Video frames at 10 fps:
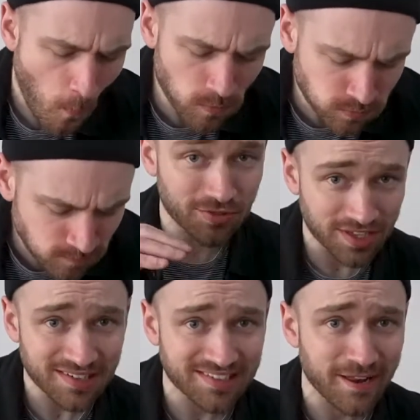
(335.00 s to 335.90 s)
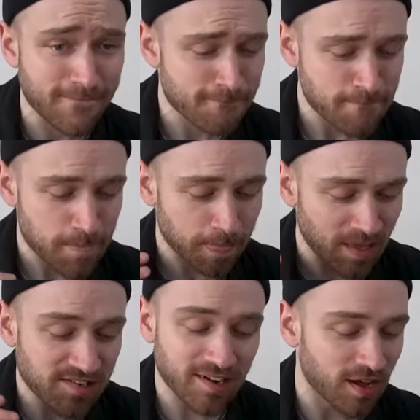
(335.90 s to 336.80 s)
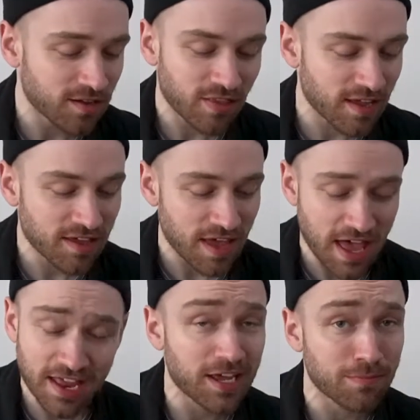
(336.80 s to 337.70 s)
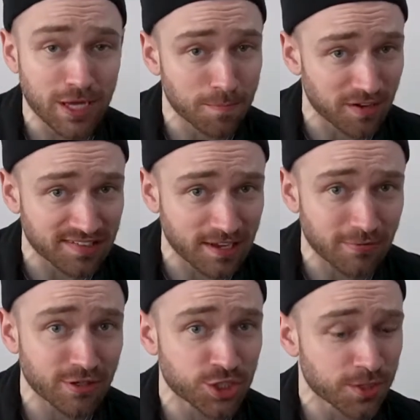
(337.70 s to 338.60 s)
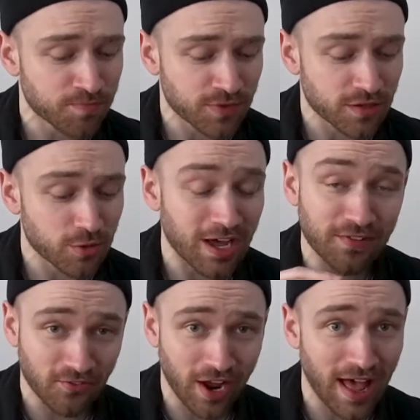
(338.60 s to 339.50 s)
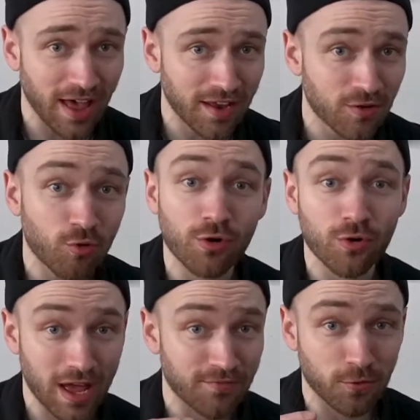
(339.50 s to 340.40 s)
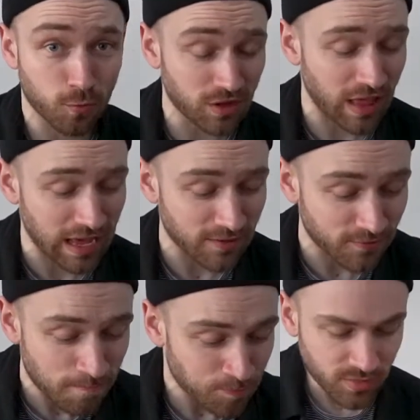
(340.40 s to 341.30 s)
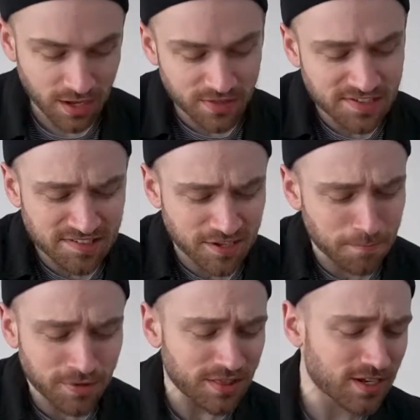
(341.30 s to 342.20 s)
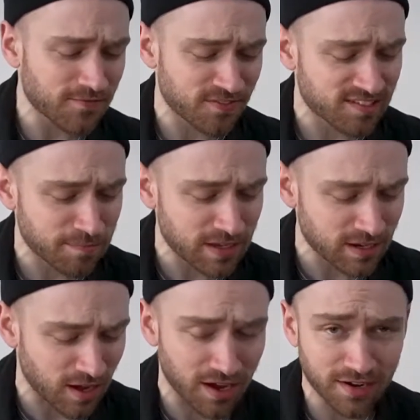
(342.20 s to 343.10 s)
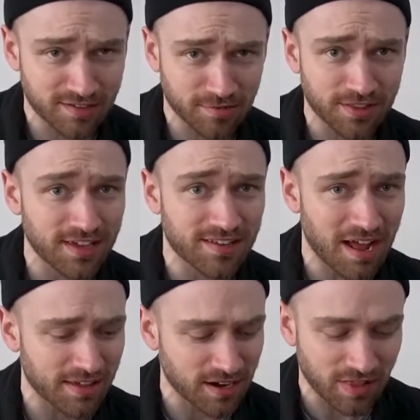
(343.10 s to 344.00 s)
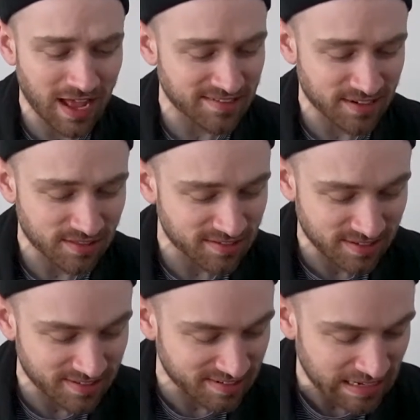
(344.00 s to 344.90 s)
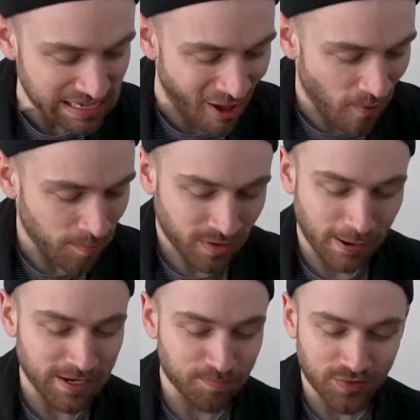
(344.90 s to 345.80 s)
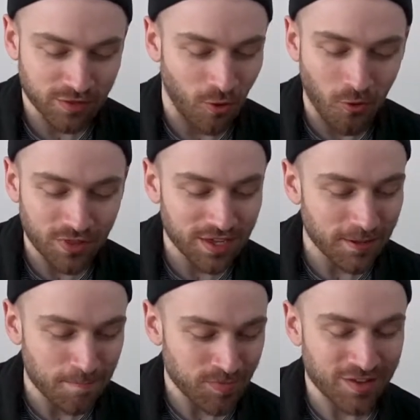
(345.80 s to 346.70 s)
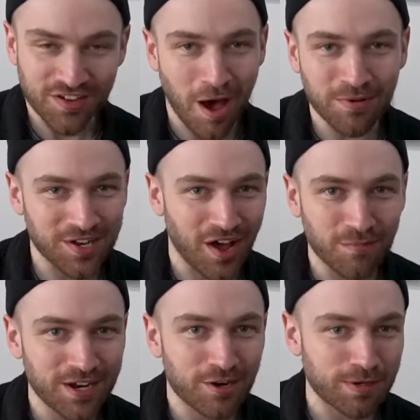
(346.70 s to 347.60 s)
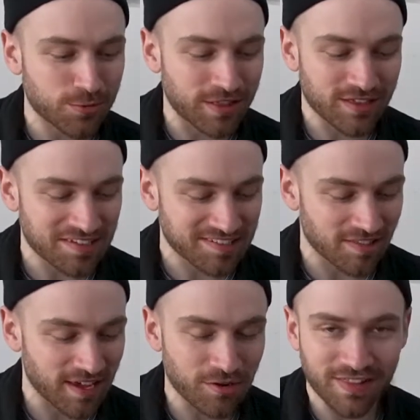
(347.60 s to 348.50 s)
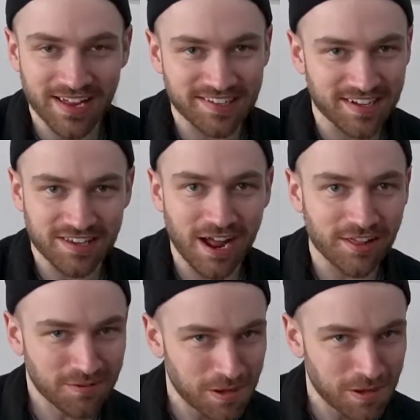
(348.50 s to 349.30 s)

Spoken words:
Okay, so this is unlike any meatball sandwich you have ever had or ever will have. This is a completely different spin on sort of the Italian classic. This is, I mean, the only common denominator between this and like your classic Italian